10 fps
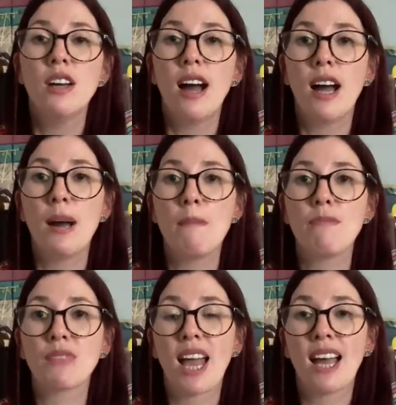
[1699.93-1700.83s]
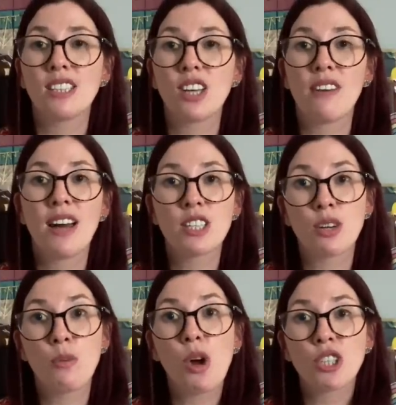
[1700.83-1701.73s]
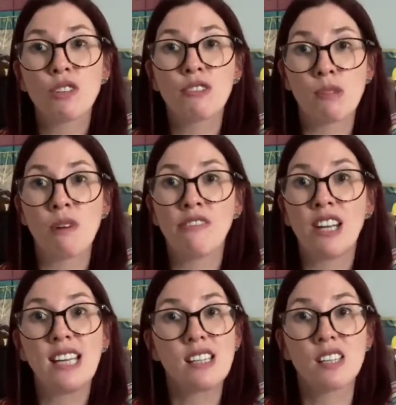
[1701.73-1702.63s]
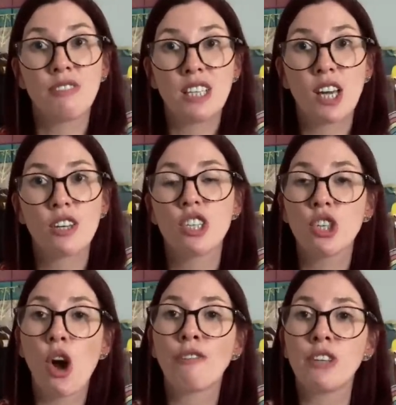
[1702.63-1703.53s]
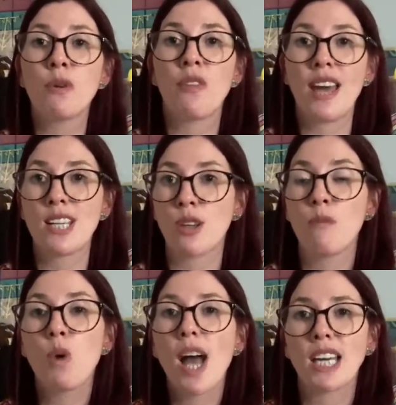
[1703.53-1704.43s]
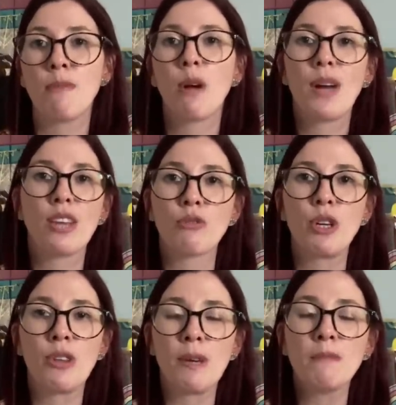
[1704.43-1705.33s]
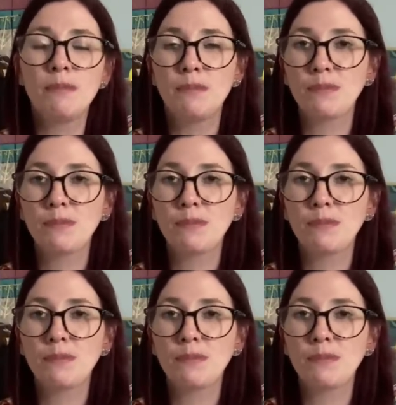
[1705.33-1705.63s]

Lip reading: And I've had a watch of some of Elisa's videos. She's got a few on there, so I'm working my way through them.